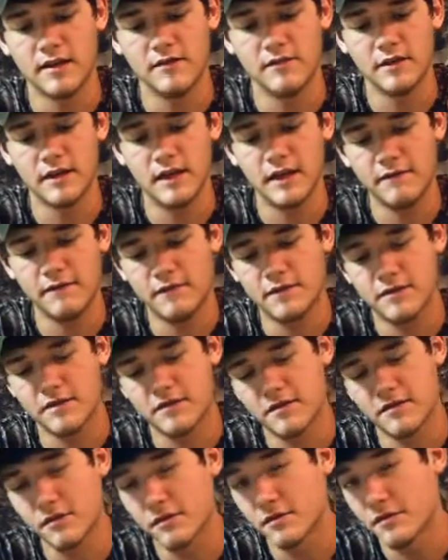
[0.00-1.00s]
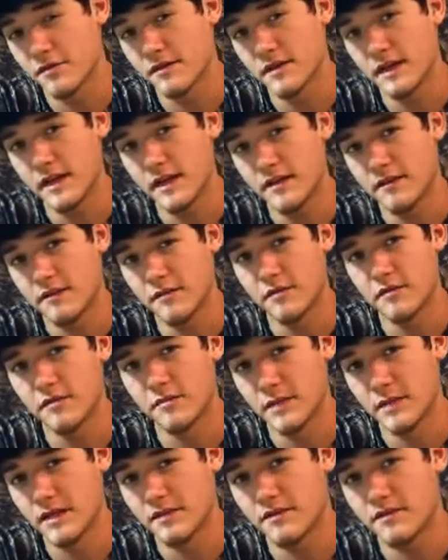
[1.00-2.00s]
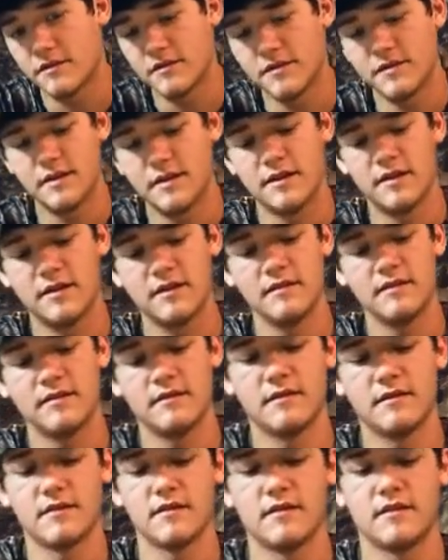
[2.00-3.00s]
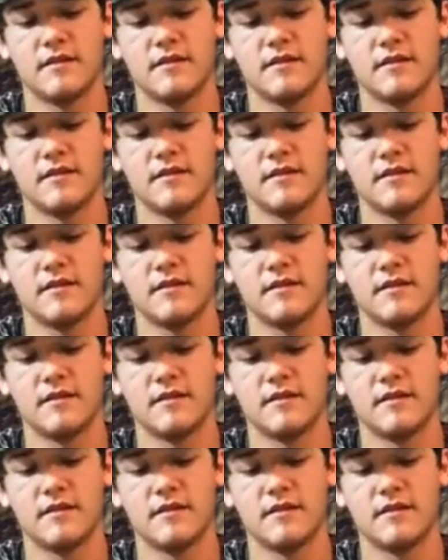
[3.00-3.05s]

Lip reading: I've just soldered that too to make sure it stays.